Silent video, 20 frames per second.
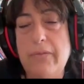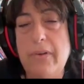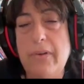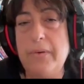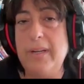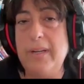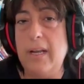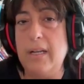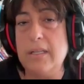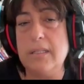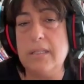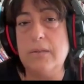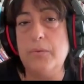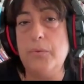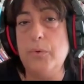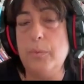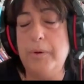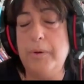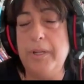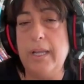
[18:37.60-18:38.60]
very nice
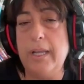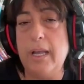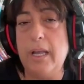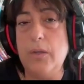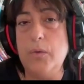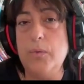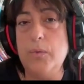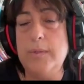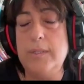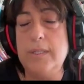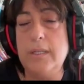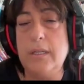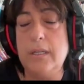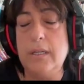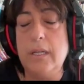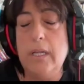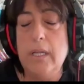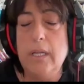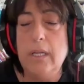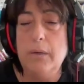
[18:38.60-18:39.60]
rubric I use
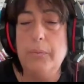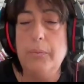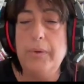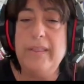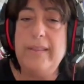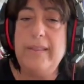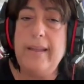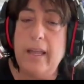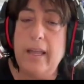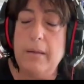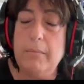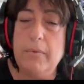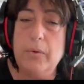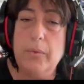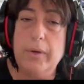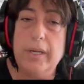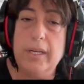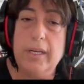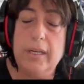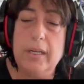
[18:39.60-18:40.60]
with them
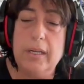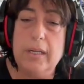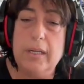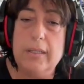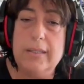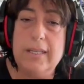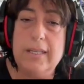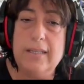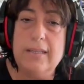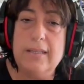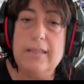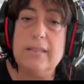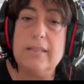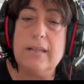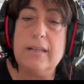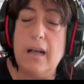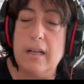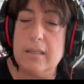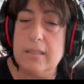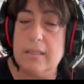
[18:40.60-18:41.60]
when they
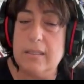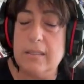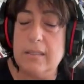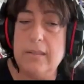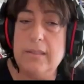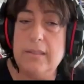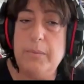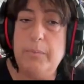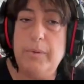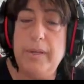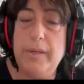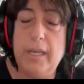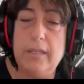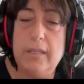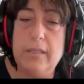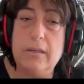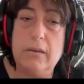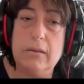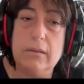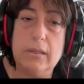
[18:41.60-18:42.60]
discuss and
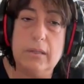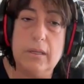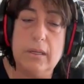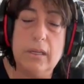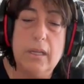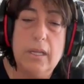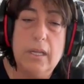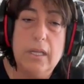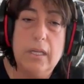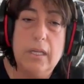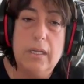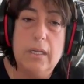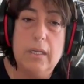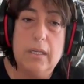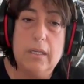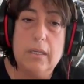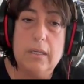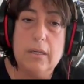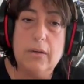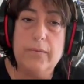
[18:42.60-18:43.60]
debate on
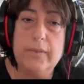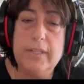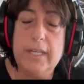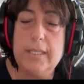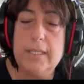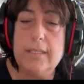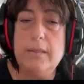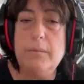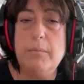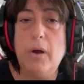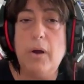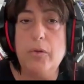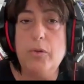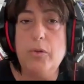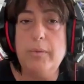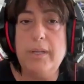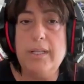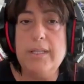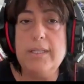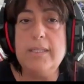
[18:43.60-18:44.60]
contested
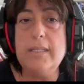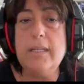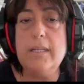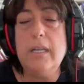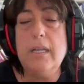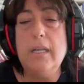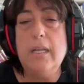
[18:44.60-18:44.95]
monuments.